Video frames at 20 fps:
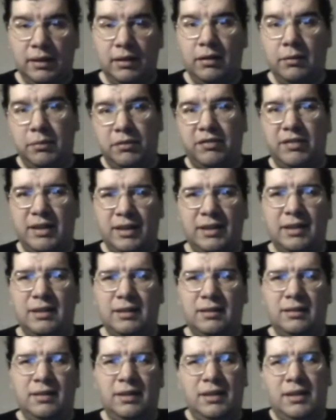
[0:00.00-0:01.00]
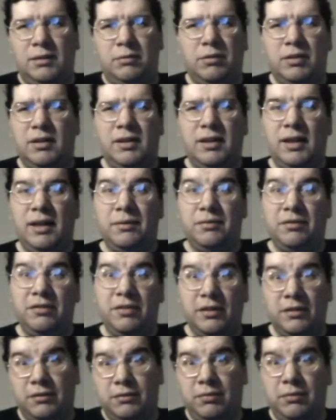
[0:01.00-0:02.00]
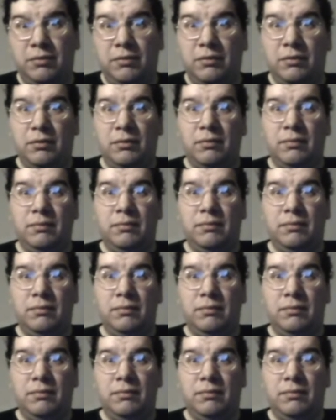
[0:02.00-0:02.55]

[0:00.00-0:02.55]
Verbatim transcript: Almost like that he wanted to have sex with her.